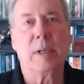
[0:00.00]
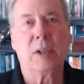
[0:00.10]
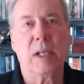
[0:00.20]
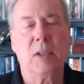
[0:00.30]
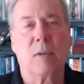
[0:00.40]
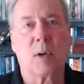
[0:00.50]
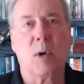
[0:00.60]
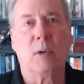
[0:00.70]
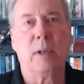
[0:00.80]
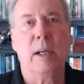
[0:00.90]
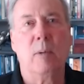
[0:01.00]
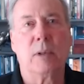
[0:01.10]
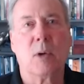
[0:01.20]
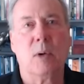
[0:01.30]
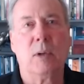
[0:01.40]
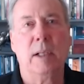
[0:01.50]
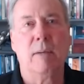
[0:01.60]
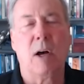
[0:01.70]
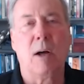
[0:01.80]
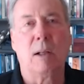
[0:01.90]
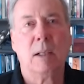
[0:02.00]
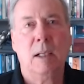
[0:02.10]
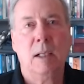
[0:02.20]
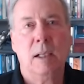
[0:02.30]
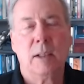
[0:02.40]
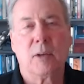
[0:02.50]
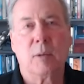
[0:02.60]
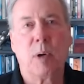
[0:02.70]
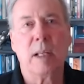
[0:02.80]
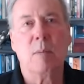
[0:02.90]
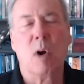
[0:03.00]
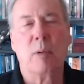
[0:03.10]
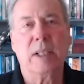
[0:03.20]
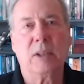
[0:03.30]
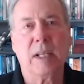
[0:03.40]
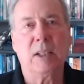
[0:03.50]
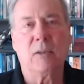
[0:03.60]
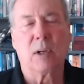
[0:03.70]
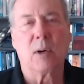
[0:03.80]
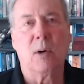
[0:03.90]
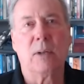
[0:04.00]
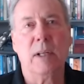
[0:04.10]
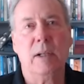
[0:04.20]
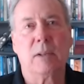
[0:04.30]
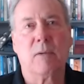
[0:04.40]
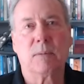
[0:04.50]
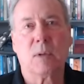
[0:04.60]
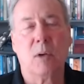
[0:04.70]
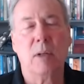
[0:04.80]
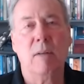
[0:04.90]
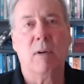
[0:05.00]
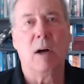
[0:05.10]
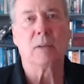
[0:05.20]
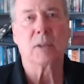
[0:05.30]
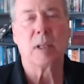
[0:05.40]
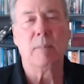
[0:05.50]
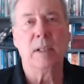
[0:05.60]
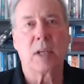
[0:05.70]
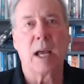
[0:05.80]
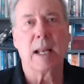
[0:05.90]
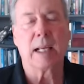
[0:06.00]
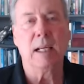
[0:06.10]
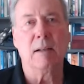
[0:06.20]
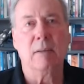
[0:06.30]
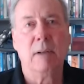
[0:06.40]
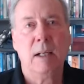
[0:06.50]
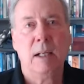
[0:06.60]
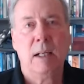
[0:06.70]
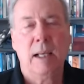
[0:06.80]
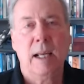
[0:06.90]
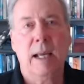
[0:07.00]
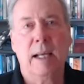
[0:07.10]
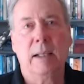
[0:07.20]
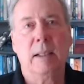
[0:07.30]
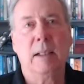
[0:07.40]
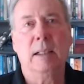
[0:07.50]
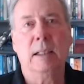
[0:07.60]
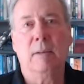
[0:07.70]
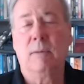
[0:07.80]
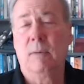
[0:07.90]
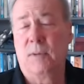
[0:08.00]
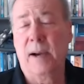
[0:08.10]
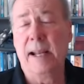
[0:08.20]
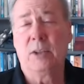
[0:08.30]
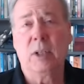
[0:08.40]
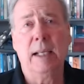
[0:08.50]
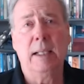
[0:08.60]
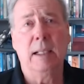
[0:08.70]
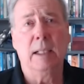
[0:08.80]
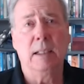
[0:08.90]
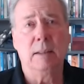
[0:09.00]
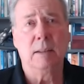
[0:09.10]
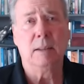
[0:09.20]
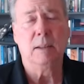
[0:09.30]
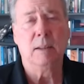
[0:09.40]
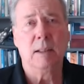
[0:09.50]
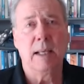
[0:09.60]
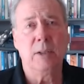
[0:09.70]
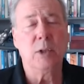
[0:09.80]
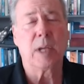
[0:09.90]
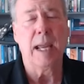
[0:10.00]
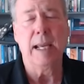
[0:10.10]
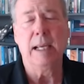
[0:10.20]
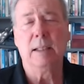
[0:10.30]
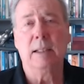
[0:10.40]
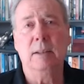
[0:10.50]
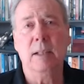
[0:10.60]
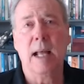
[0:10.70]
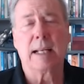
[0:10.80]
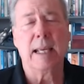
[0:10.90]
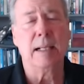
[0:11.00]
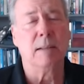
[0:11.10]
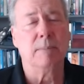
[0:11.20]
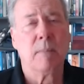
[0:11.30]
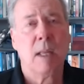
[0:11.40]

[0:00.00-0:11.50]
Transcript: receipts for gold than there was gold in the vault. So you're printing more receipts for gold than there's gold in the vault. Something's got to give. And the French and the and U K, the United Kingdom,